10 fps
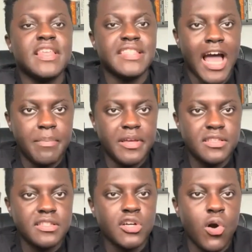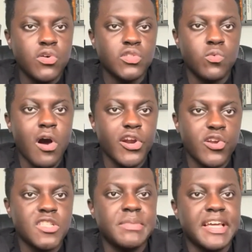this happens, coast
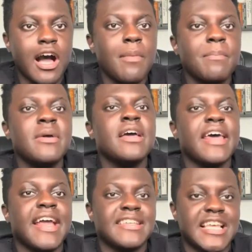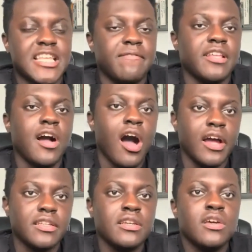waters become excessively
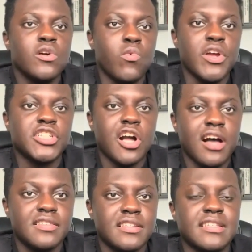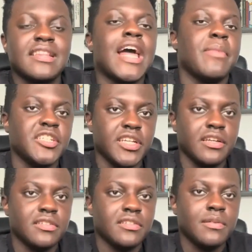hot, which causes climate
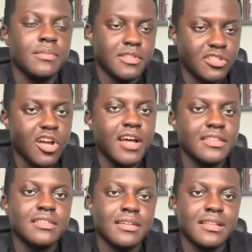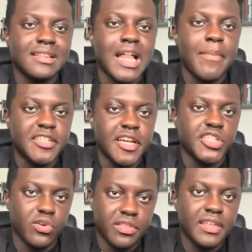change. Not climate change
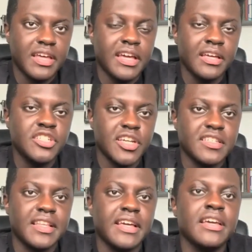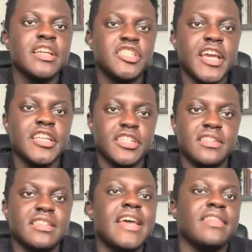you're thinking, just like changes
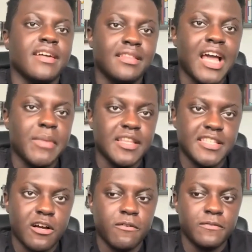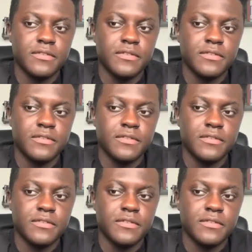in the climate itself.